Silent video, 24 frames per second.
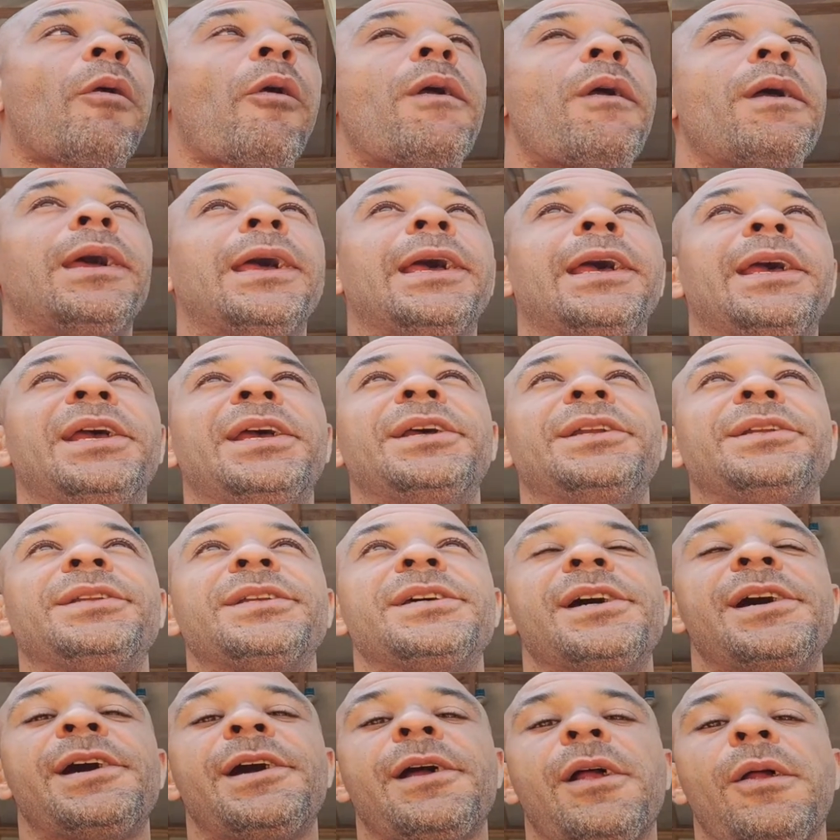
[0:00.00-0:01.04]
And
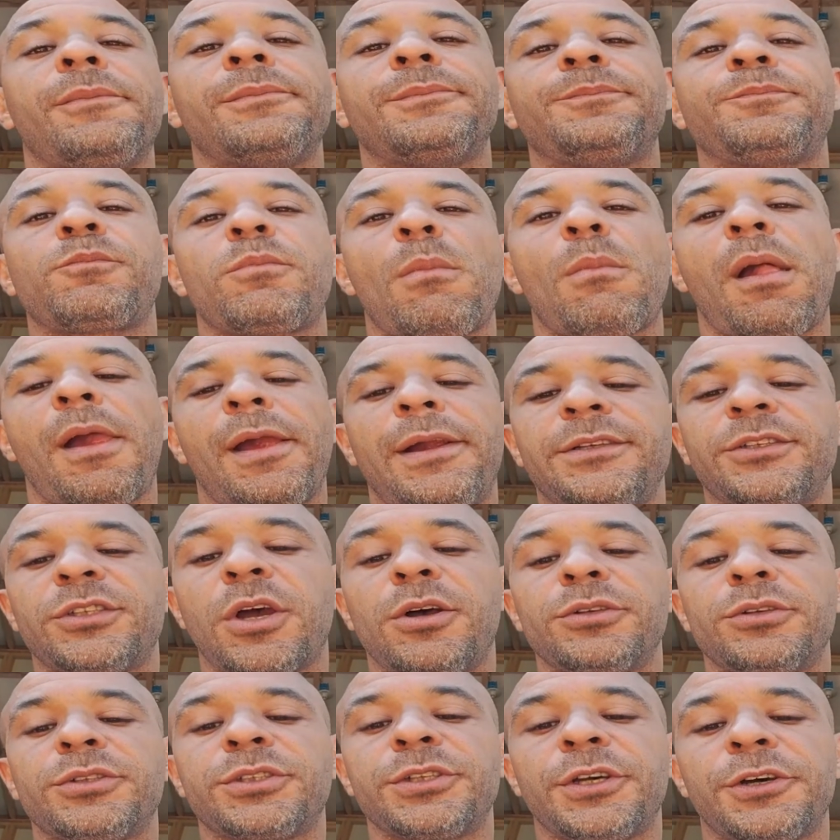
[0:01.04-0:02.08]
it's
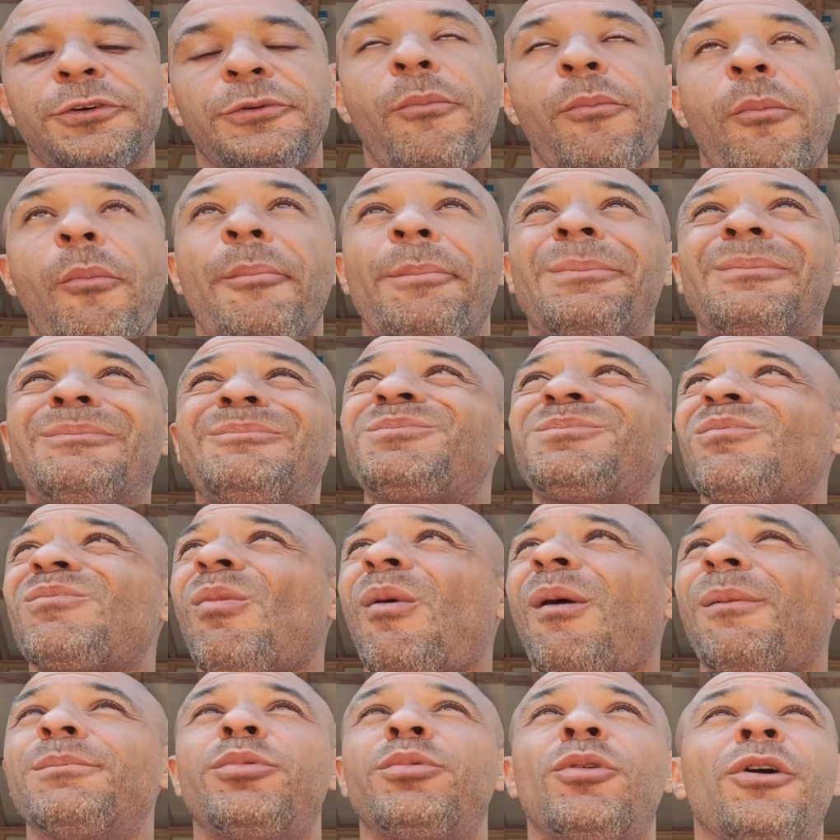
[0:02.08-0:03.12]
also
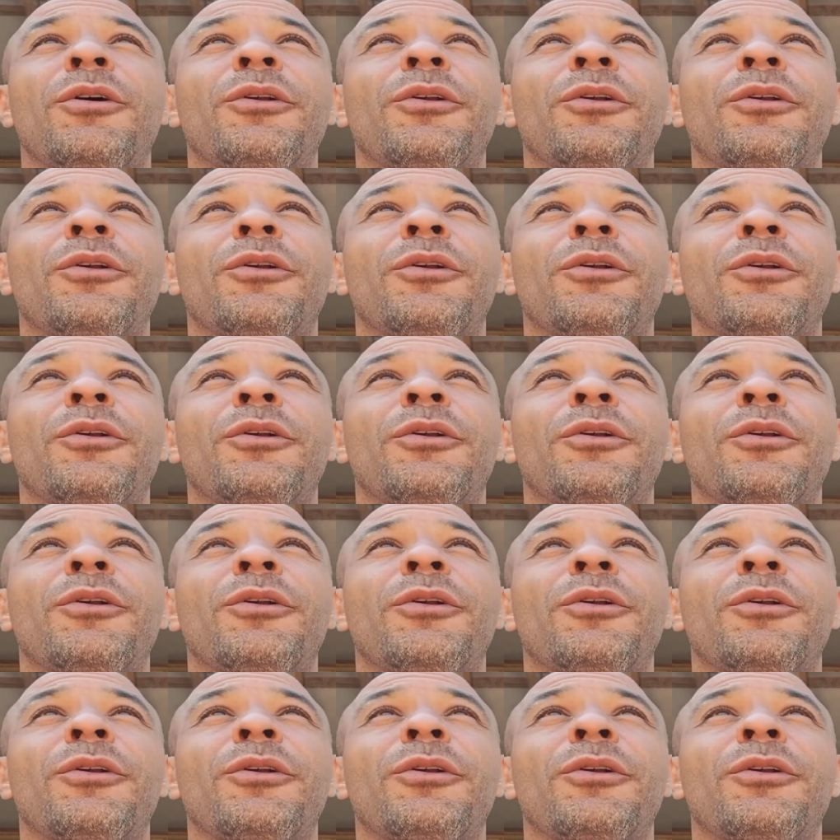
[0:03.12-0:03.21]
part